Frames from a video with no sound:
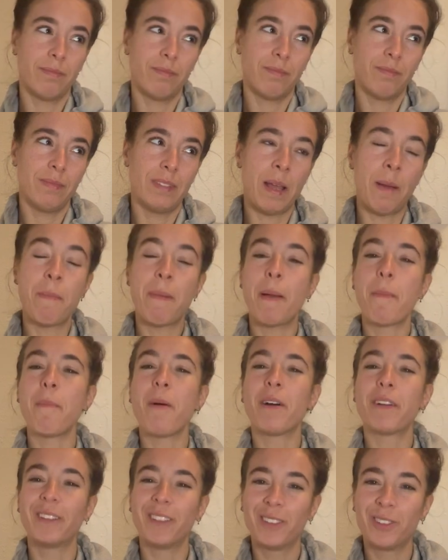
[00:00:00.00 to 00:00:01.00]
Then my
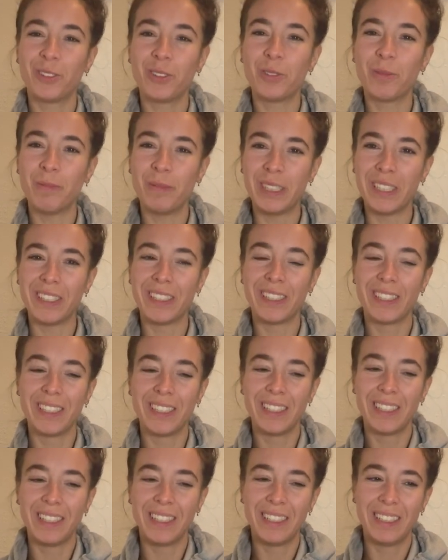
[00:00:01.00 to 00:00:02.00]
mother told me,
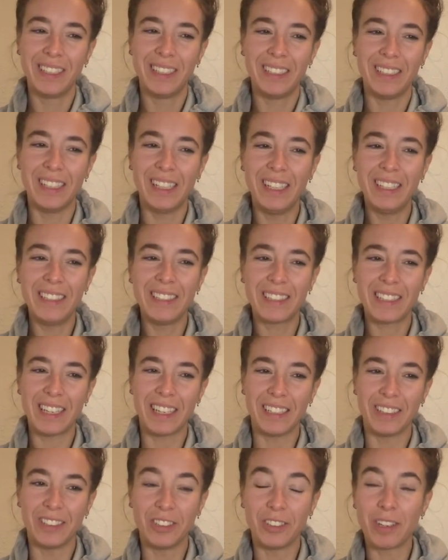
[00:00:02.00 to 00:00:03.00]
yeah,
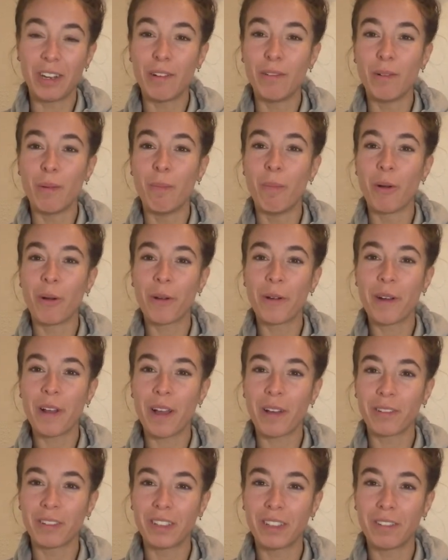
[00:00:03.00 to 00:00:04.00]
Lisa, you have a burnout.